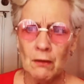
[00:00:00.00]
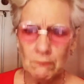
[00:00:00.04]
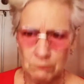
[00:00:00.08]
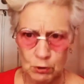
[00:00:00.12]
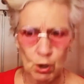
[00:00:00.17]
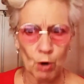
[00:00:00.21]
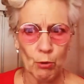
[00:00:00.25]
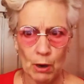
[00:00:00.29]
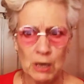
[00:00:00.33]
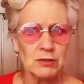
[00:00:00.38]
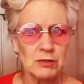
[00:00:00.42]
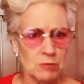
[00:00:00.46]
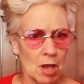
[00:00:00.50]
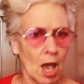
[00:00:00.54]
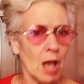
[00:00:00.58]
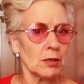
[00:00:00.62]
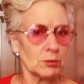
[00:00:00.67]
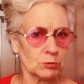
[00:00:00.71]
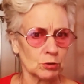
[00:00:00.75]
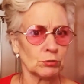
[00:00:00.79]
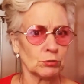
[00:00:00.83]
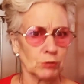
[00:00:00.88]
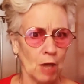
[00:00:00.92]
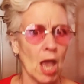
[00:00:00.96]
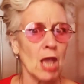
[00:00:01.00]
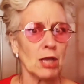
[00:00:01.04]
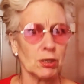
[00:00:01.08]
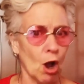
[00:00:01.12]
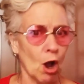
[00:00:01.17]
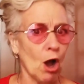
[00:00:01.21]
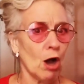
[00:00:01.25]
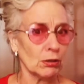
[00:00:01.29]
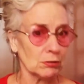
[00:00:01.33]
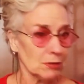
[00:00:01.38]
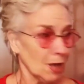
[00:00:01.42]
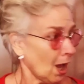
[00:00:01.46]
"you intend to take
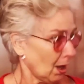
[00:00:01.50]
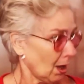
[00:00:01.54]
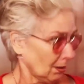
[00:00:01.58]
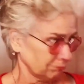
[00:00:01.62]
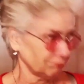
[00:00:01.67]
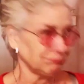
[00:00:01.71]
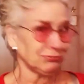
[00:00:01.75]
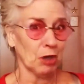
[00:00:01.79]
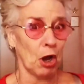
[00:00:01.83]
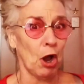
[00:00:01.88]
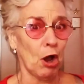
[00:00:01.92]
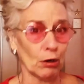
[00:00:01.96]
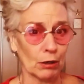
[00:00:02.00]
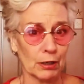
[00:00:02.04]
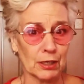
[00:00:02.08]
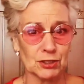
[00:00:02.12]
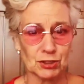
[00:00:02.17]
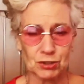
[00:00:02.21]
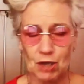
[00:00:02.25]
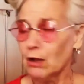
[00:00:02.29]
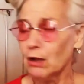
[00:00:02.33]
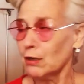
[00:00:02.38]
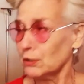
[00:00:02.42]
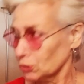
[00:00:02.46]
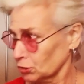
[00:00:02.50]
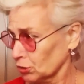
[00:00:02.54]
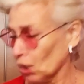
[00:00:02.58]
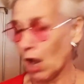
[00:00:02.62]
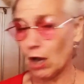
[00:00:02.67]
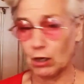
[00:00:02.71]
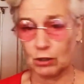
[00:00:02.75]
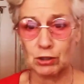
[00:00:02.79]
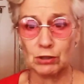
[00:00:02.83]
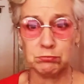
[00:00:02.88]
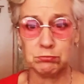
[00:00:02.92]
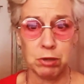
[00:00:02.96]
on Dawlish,
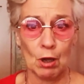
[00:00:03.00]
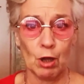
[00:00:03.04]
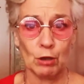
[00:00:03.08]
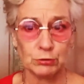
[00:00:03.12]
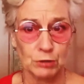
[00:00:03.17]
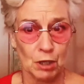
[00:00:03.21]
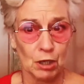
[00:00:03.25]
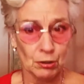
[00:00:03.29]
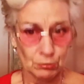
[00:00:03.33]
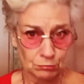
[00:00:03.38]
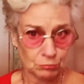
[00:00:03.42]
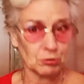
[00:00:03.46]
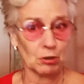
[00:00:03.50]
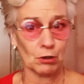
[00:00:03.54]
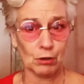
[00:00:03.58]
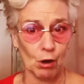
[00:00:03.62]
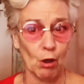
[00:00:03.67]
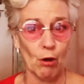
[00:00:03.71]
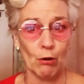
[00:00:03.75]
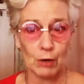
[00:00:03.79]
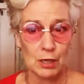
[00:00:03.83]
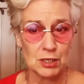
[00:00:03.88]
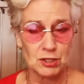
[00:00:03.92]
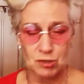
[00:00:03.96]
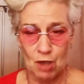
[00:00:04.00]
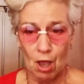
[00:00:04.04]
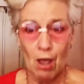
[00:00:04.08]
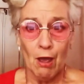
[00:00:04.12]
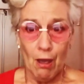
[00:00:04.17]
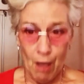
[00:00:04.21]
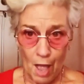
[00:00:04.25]
Shacklebolt, Dolores,